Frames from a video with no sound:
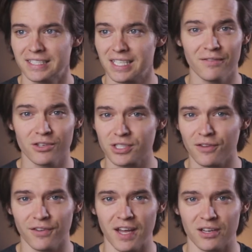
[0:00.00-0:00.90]
Save
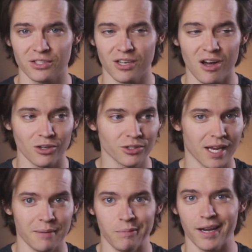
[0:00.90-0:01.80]
yourself $1,000
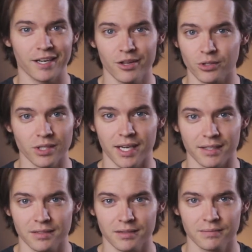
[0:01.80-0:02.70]
and buy another
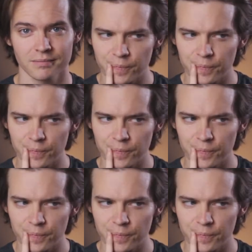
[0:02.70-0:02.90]
lens.